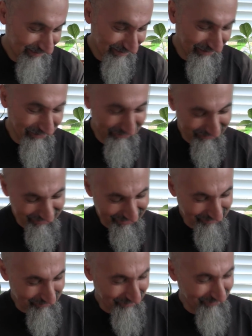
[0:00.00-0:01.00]
Oh, I
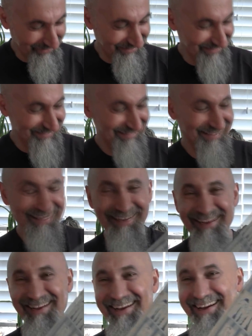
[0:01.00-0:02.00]
remember this.
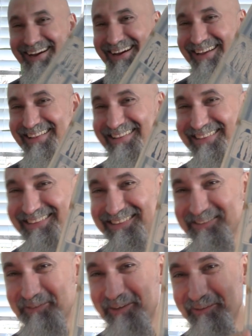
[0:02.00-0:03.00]

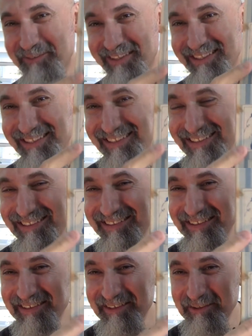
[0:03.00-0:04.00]
This one when
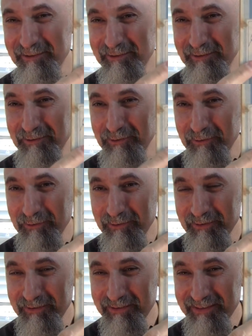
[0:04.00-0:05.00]
the
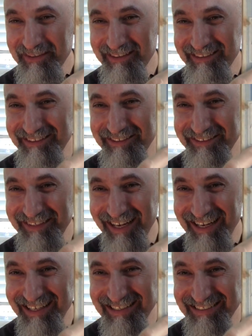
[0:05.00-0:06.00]
two two
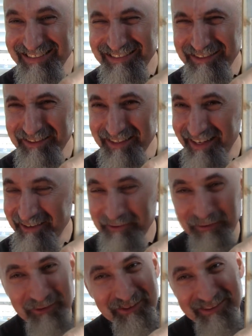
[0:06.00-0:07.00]
guys start. I don't
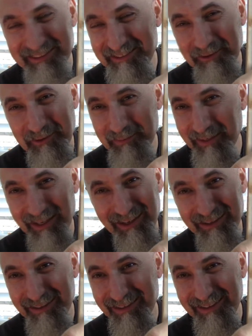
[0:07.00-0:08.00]
know the story
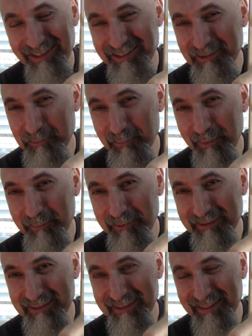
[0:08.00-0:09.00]
behind it. I just remember
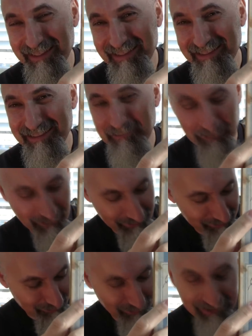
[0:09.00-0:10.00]
seeing this in one
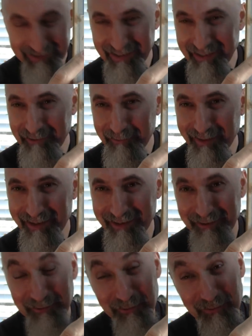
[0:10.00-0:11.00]
of the books that I read. I
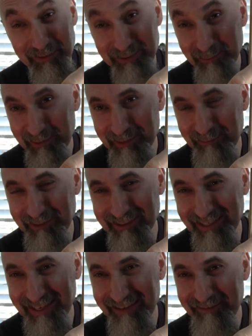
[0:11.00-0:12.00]
don't know if it's one of the ones
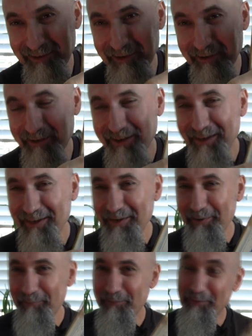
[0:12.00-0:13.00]
I have here
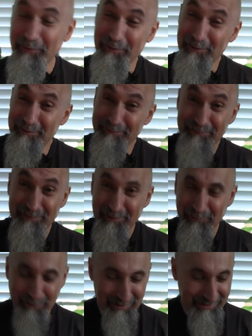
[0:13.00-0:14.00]
or
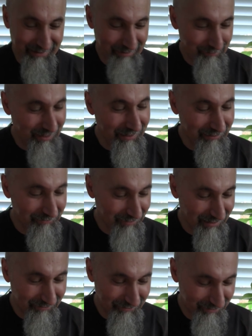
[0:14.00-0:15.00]
one that I might have
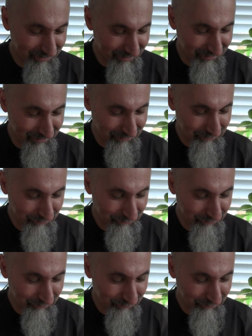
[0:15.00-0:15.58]
left, uh,